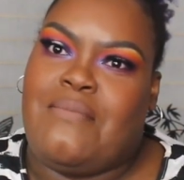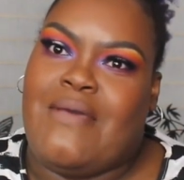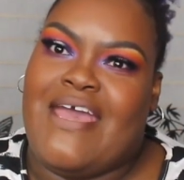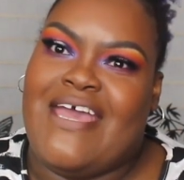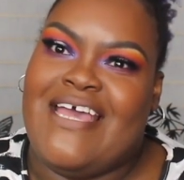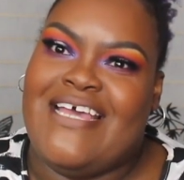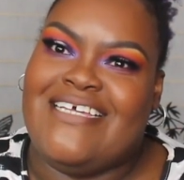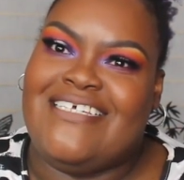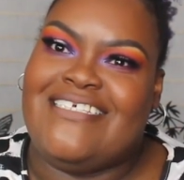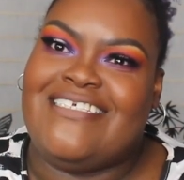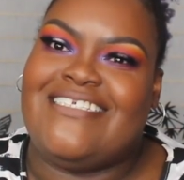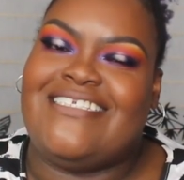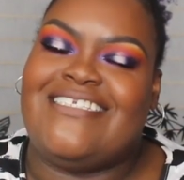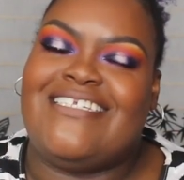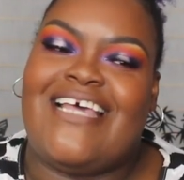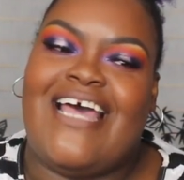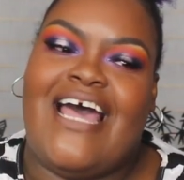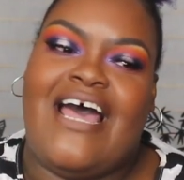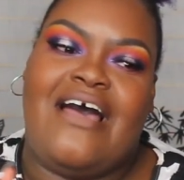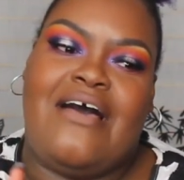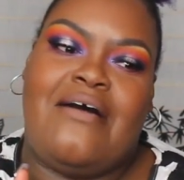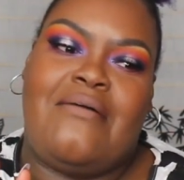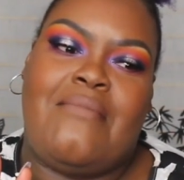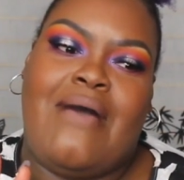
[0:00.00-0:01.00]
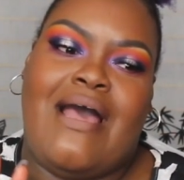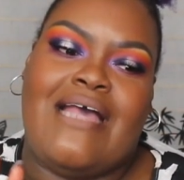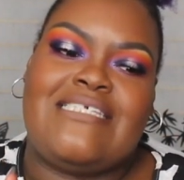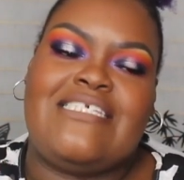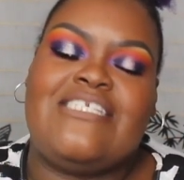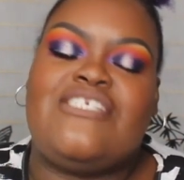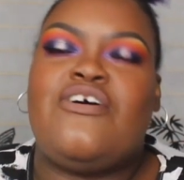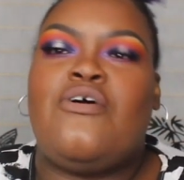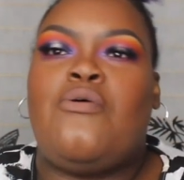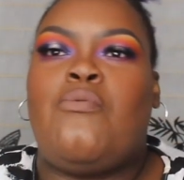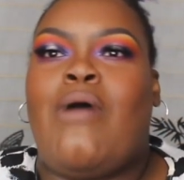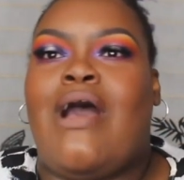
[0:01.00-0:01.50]
best um, I
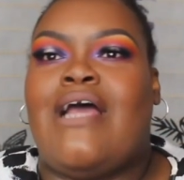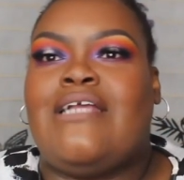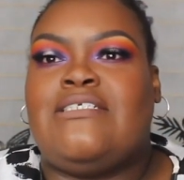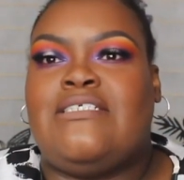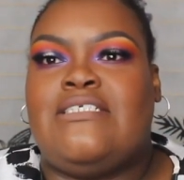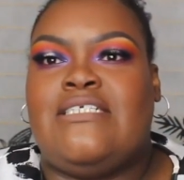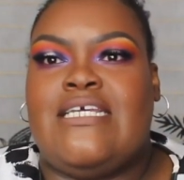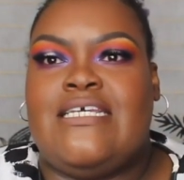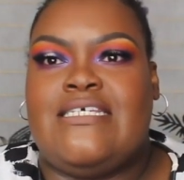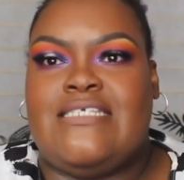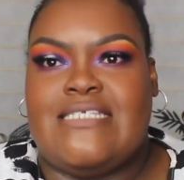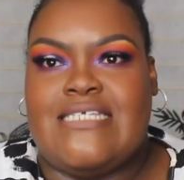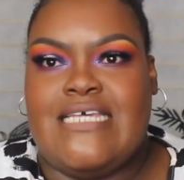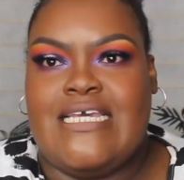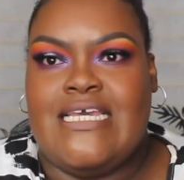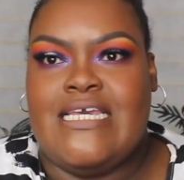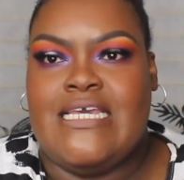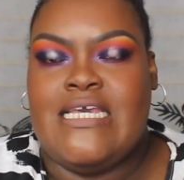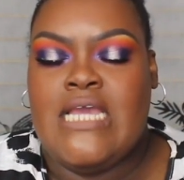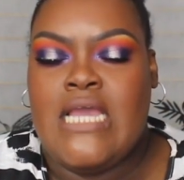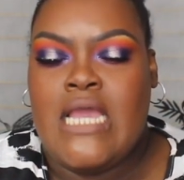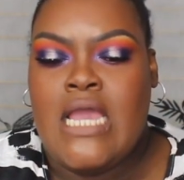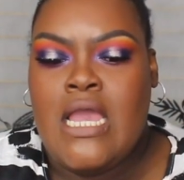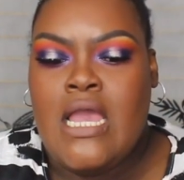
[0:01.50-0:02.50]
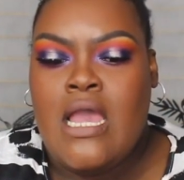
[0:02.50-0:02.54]
still watch DC